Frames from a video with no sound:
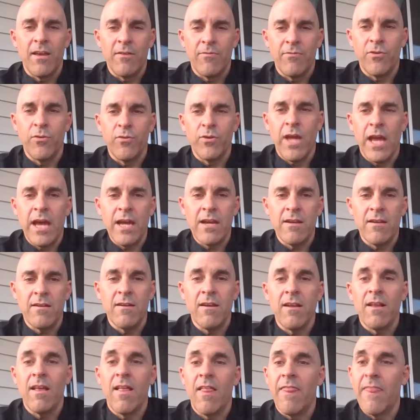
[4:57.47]
If you get
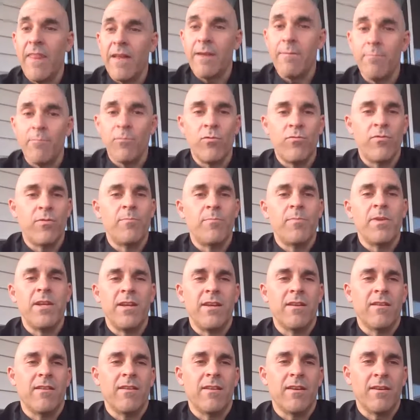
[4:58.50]
it, then move
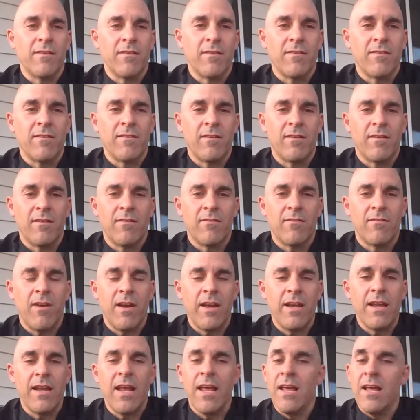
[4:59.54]
immediately.
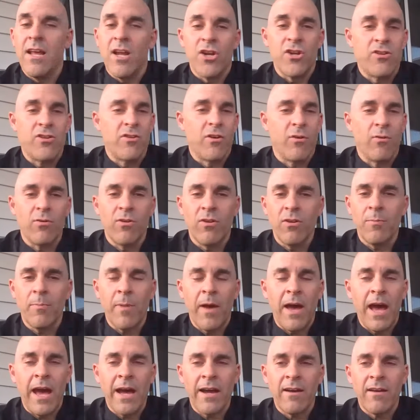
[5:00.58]
right? Don't look
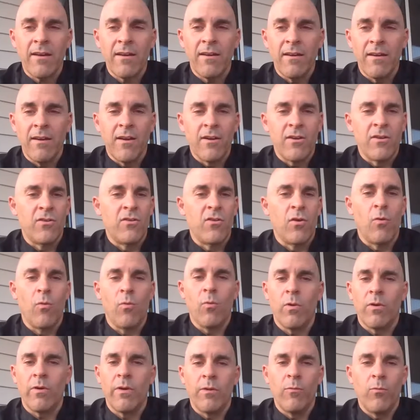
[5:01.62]
back.
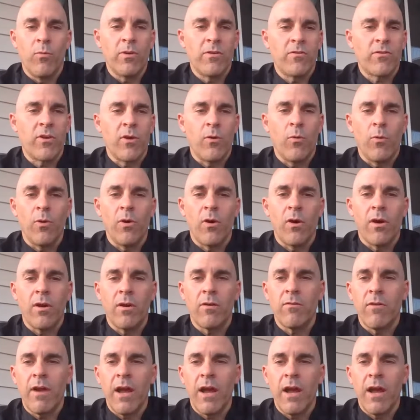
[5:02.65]
Don't worry what's going on